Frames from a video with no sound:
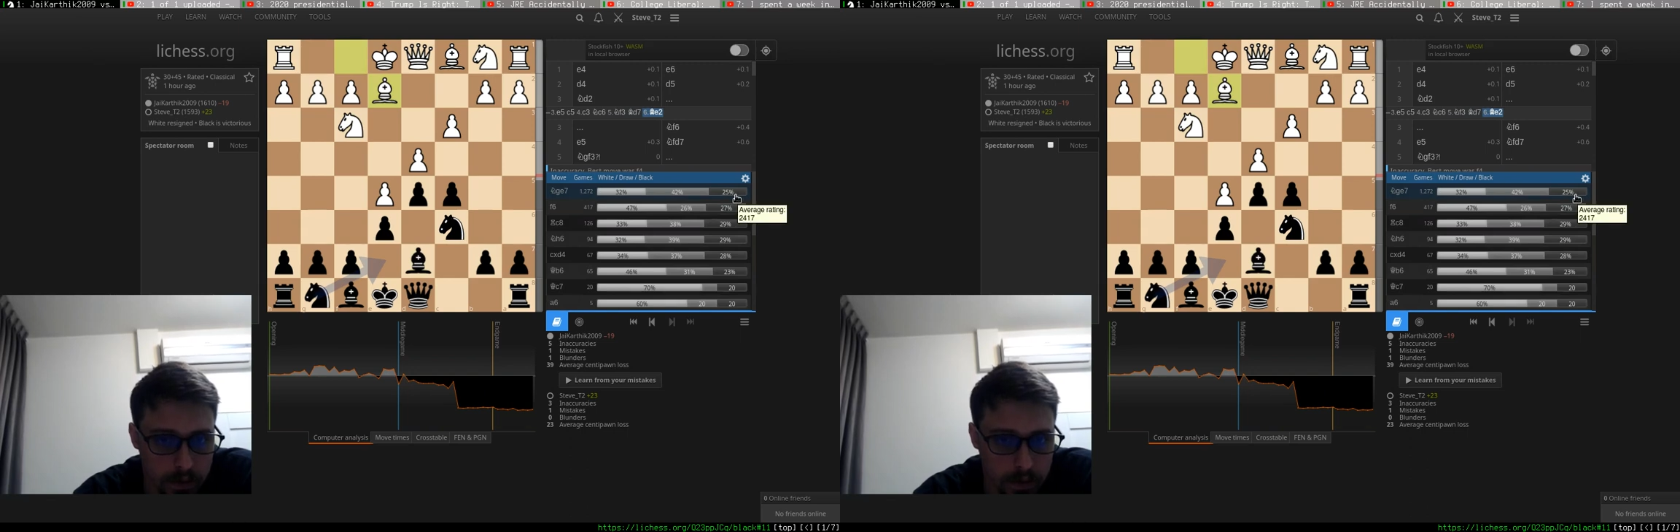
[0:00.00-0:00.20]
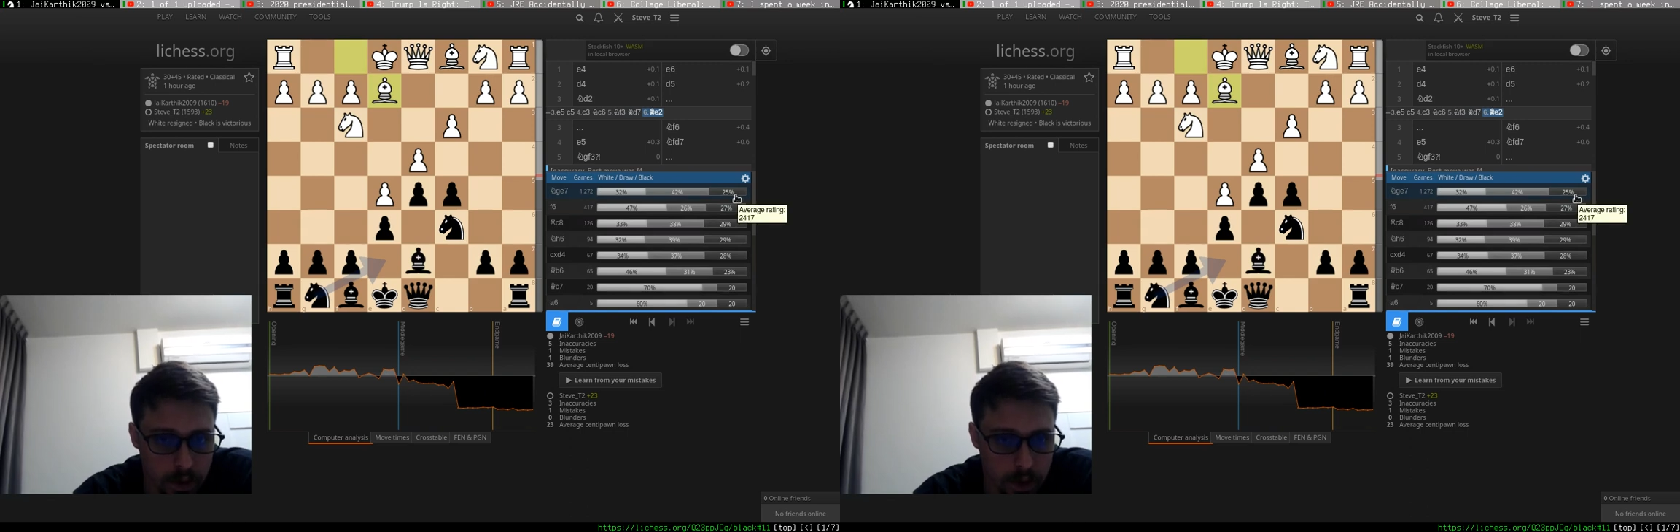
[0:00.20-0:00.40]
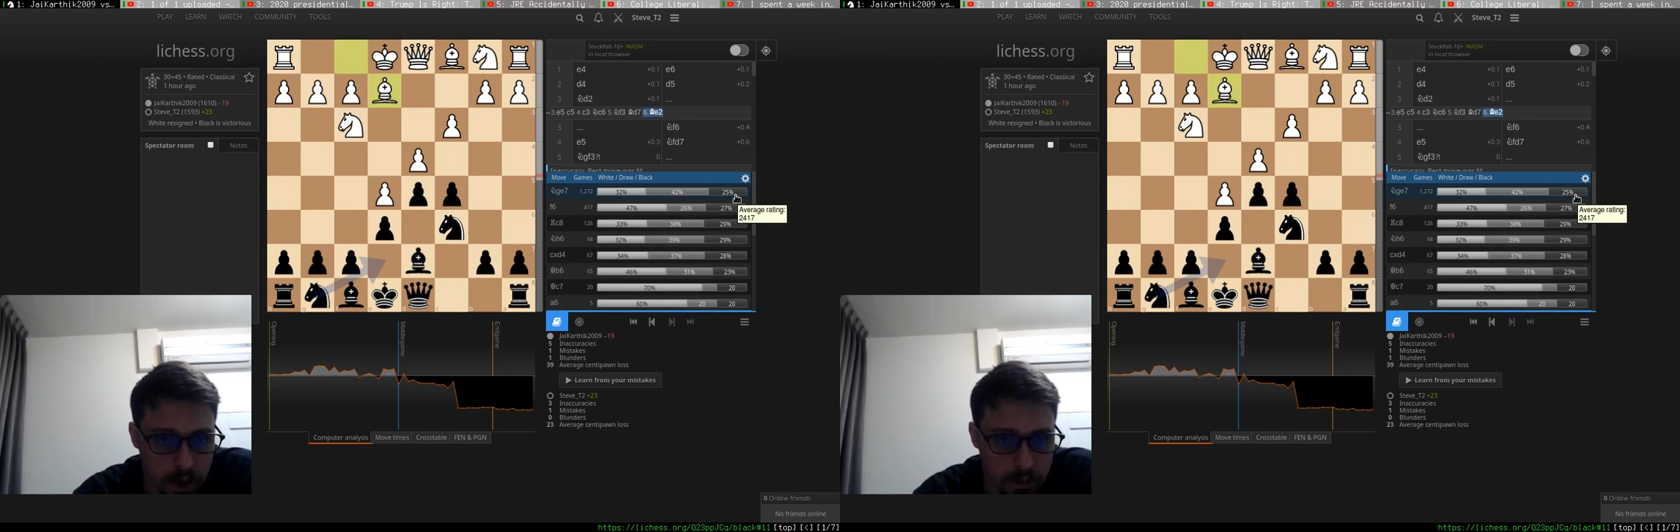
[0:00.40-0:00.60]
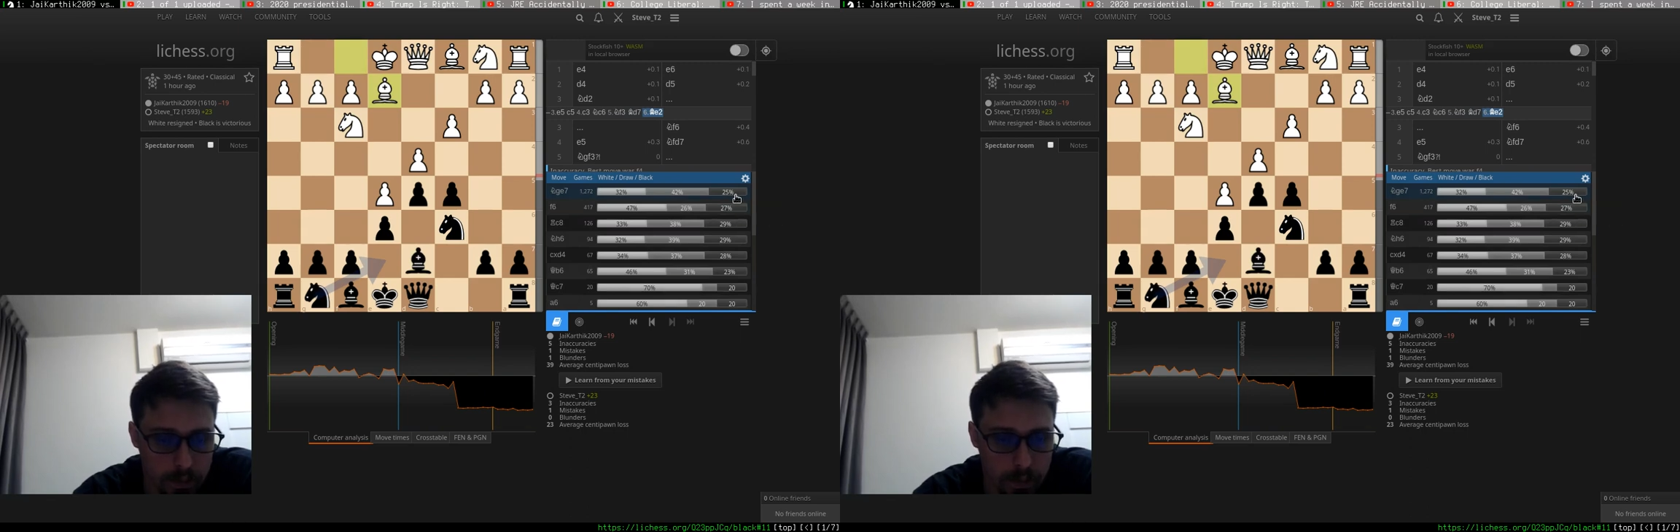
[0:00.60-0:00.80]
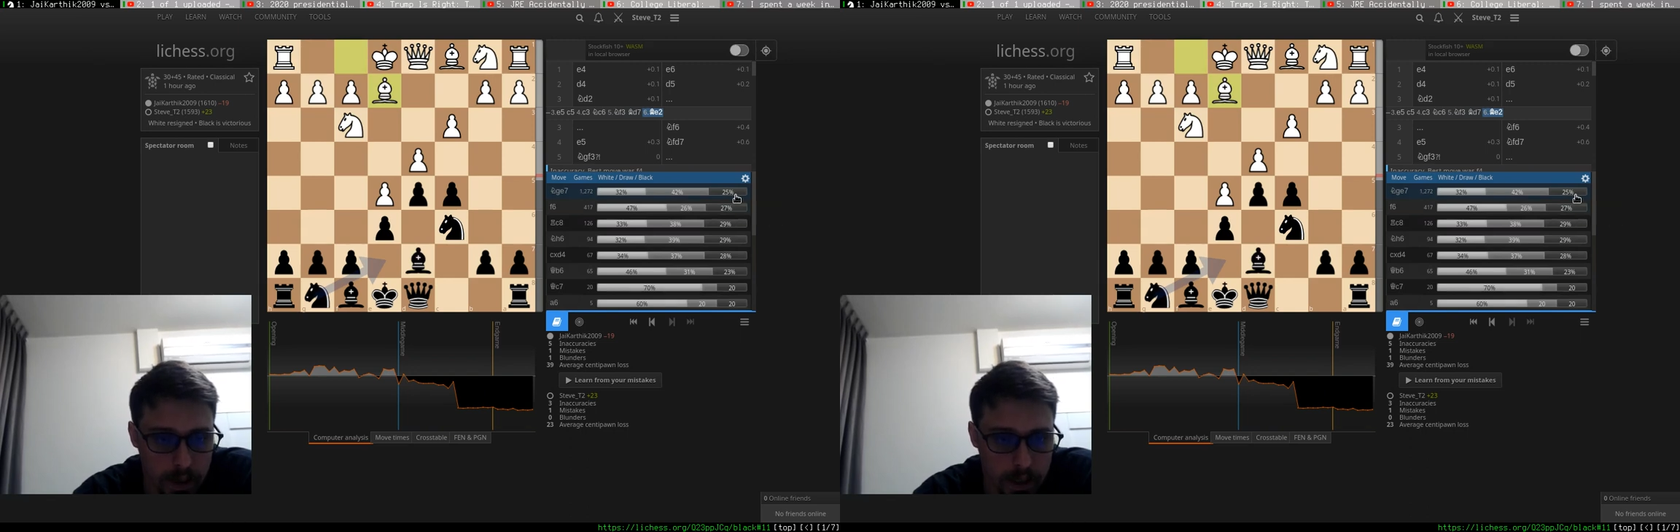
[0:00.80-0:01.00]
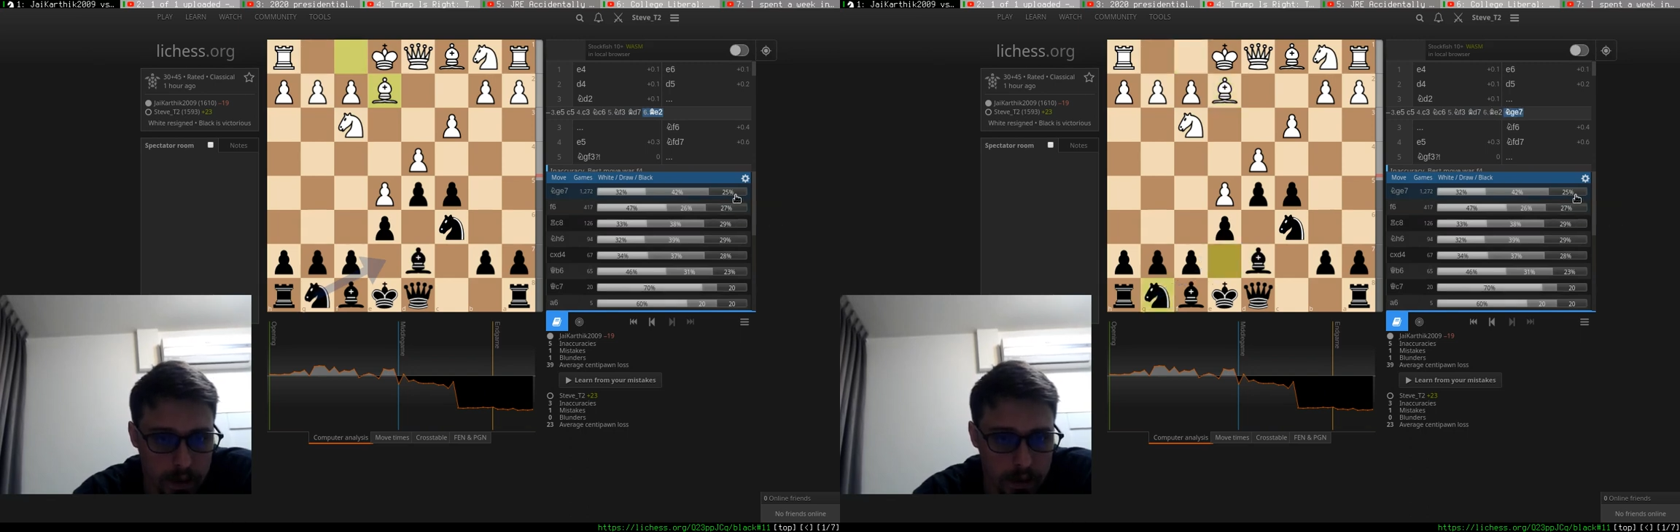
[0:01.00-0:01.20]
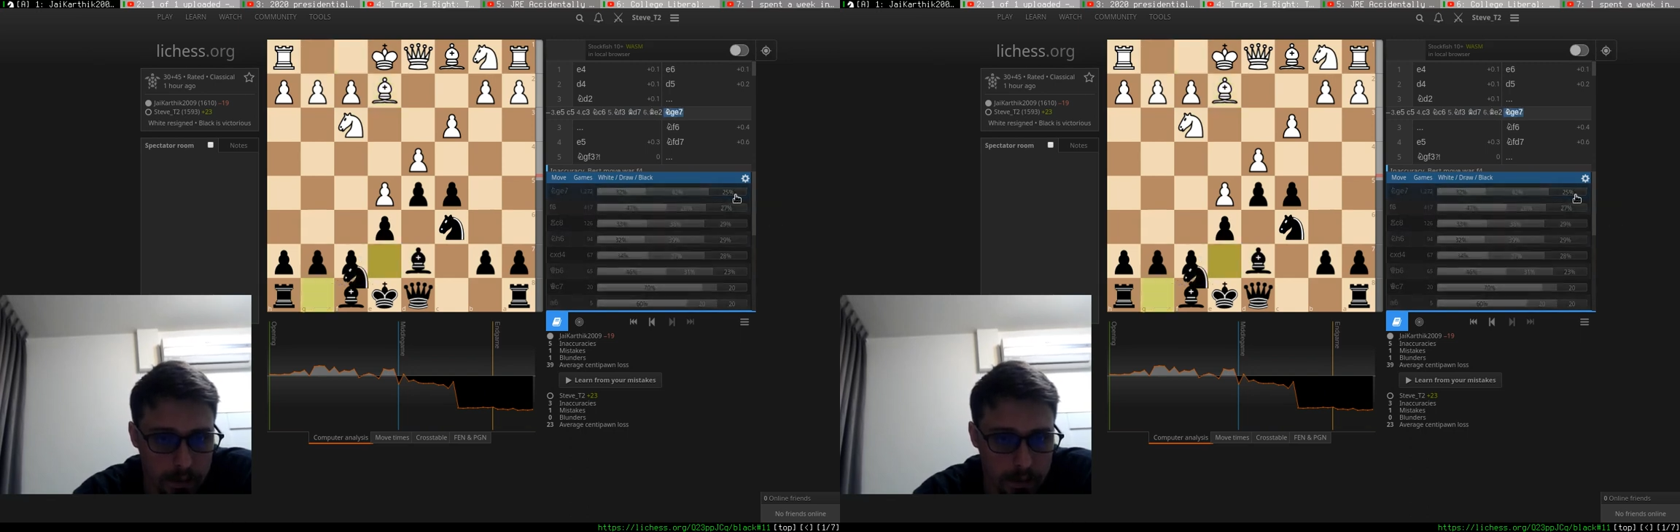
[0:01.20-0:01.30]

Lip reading: okay for black,